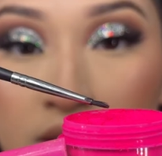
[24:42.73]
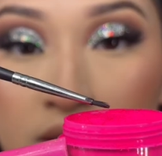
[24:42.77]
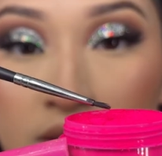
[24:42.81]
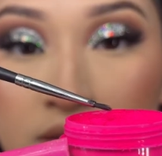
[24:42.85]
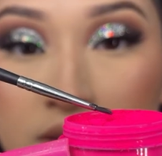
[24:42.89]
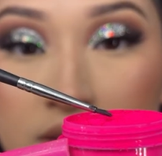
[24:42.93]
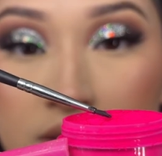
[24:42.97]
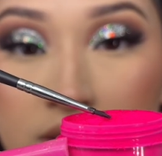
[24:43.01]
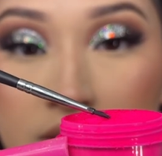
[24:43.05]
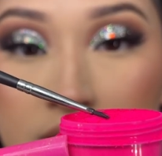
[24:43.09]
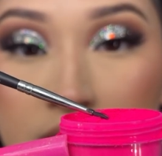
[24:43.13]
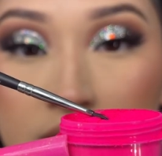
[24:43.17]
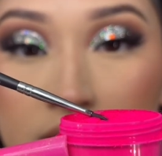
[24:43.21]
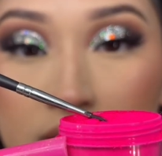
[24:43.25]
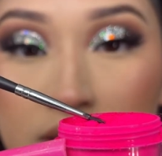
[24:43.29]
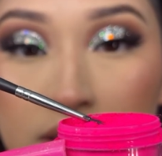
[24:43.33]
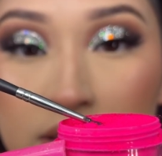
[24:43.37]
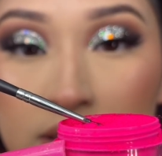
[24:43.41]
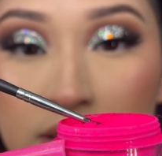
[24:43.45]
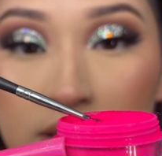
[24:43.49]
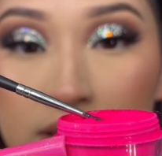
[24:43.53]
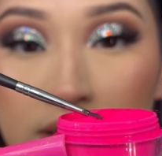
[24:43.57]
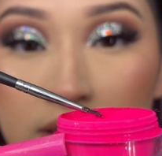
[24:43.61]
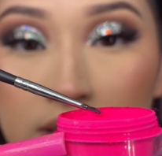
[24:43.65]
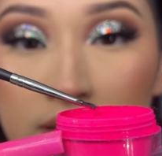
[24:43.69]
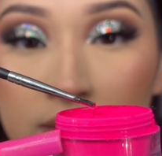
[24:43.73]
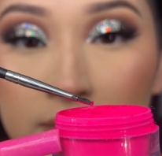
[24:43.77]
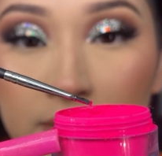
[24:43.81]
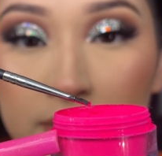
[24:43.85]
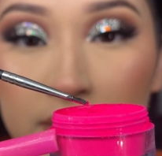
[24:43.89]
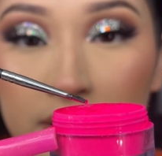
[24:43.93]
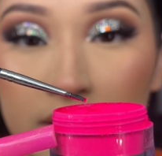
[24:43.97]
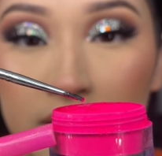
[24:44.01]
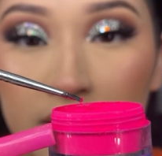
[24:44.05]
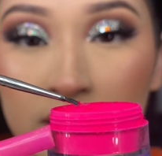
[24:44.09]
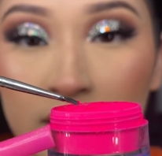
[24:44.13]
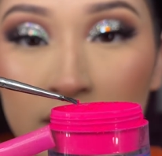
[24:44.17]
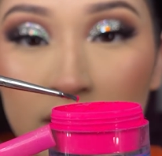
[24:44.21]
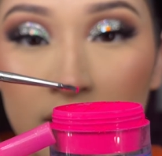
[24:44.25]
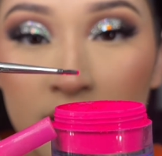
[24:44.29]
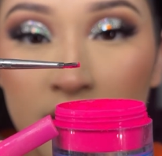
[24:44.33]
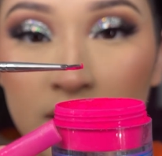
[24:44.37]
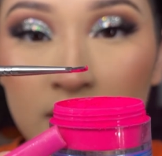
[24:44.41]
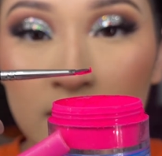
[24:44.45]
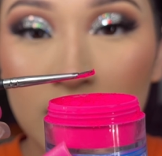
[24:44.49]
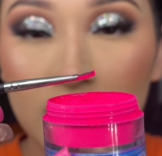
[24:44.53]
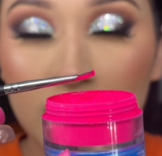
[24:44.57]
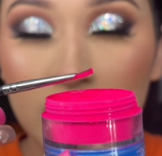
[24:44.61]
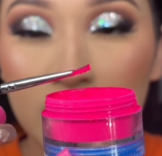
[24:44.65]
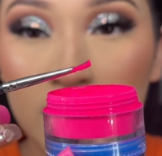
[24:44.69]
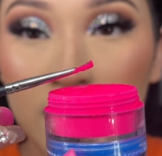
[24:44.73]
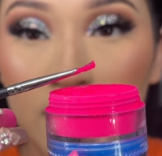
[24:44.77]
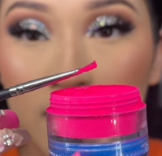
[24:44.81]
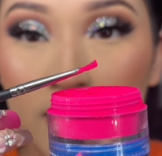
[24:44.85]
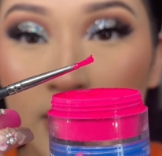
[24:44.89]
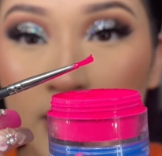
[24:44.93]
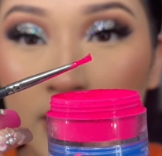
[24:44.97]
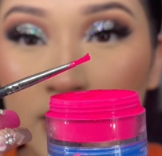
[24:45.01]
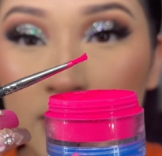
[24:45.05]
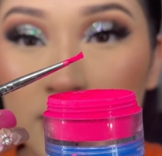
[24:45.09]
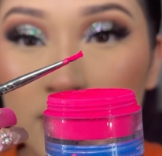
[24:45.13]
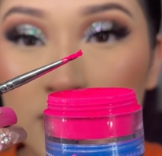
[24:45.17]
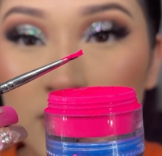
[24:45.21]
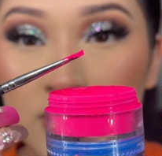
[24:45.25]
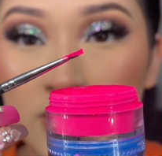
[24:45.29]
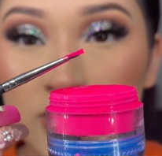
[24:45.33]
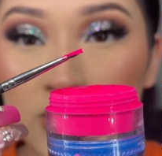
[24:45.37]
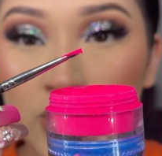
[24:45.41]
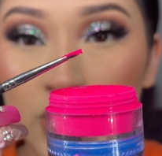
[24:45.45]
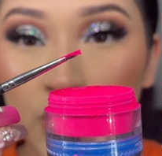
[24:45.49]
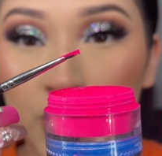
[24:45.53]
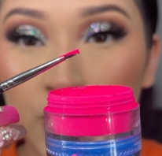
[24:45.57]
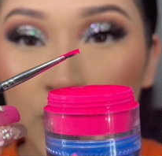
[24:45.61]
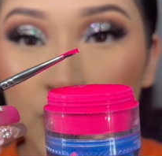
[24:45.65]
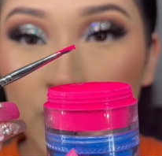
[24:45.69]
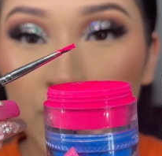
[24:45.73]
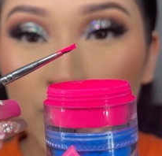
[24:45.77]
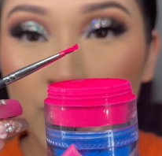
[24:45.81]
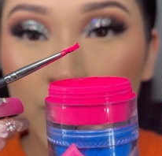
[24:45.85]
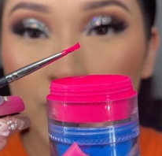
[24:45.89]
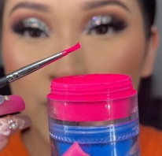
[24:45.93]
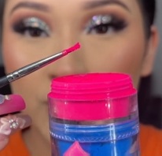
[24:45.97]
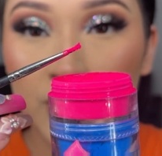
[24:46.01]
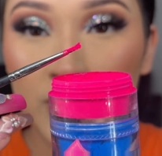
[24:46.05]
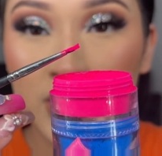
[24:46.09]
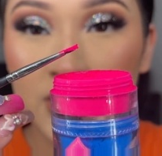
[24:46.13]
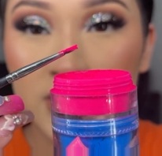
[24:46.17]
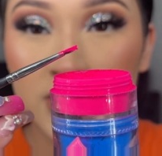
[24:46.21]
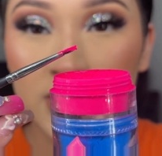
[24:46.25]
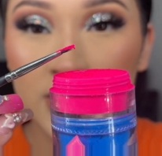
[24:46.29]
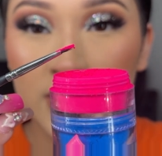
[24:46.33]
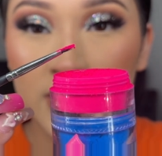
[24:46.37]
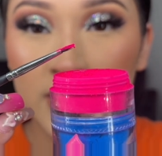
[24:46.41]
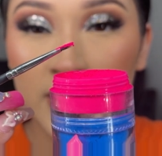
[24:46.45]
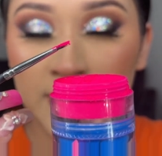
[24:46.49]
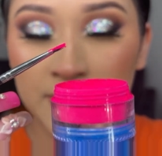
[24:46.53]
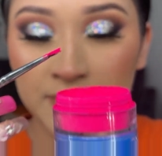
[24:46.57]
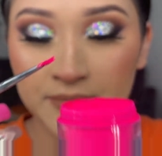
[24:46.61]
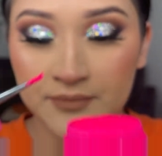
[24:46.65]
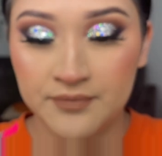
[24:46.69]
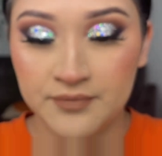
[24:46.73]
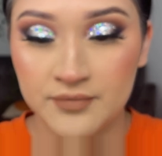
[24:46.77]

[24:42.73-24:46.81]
A tiny bit, like so. You see that?